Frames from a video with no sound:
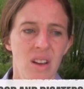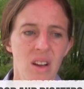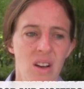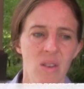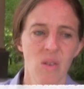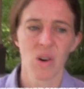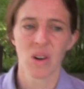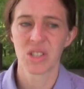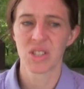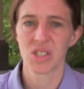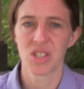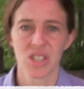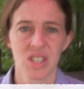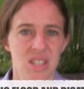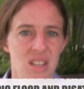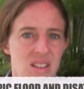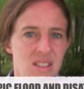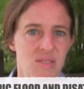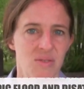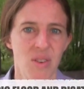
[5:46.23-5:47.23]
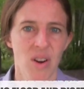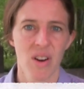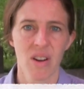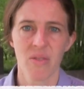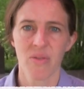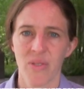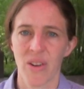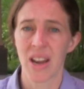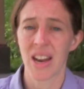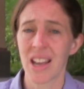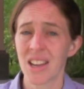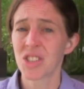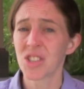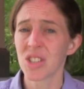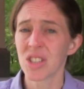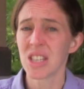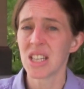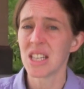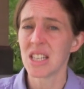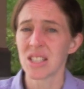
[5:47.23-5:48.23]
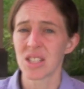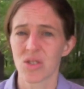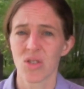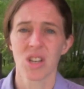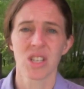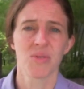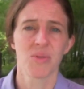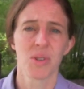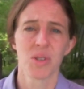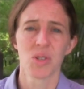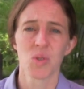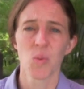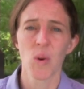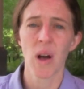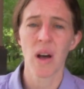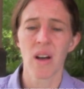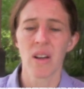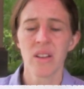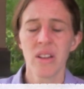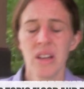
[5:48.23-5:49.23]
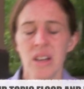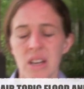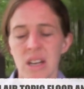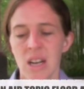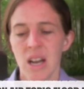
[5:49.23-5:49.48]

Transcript: it's just it's very financially stressful as well.